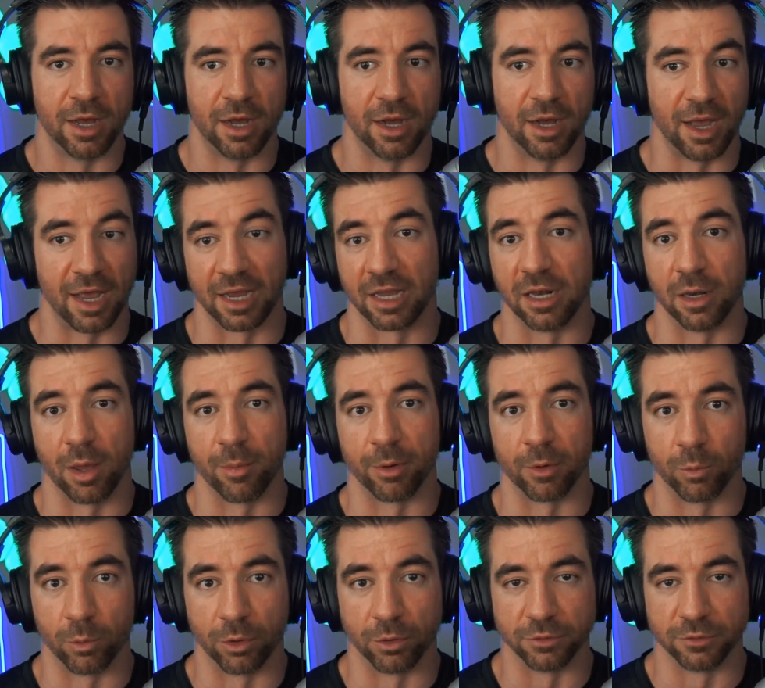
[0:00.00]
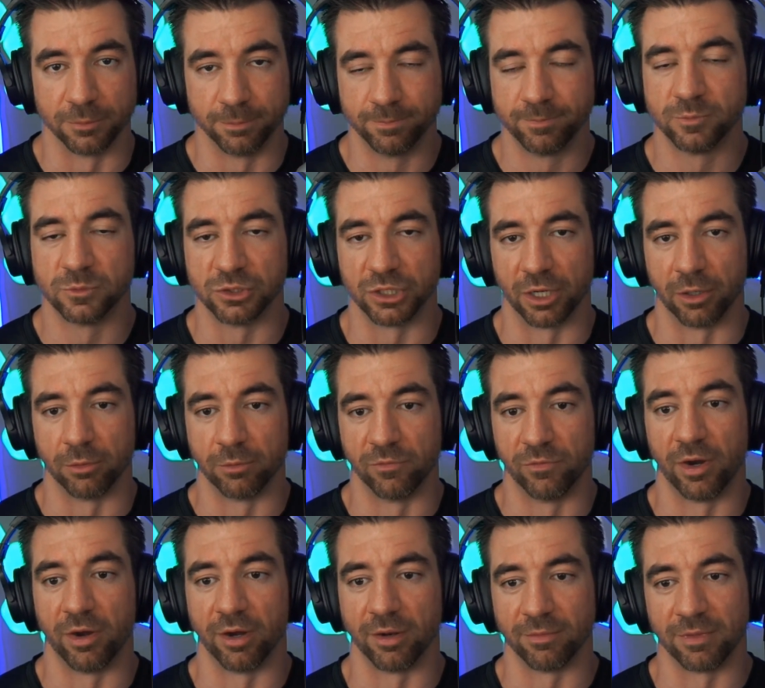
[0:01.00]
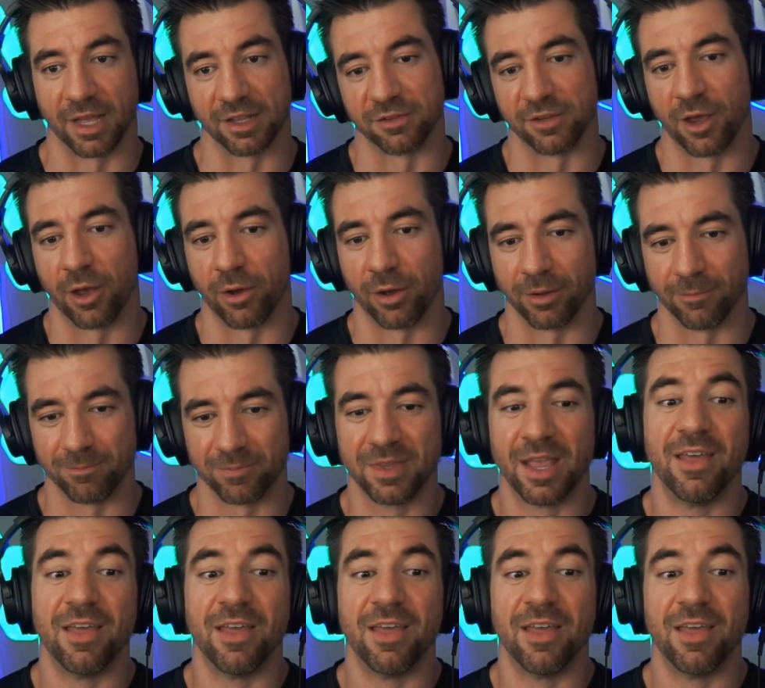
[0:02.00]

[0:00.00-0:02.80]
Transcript: uh, economic world. So very, that's how I